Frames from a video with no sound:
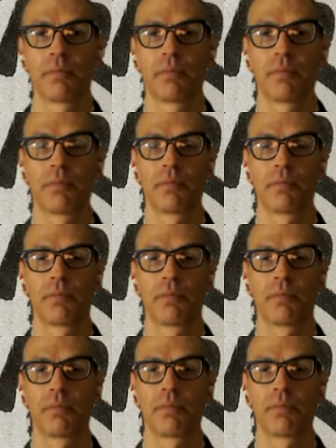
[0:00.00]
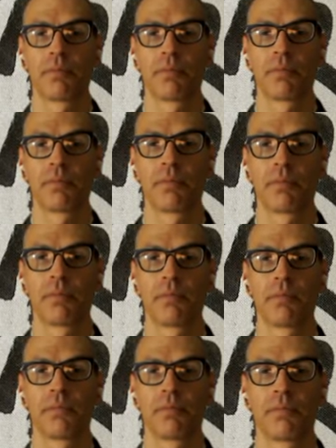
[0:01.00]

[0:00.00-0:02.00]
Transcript: Nothing is said.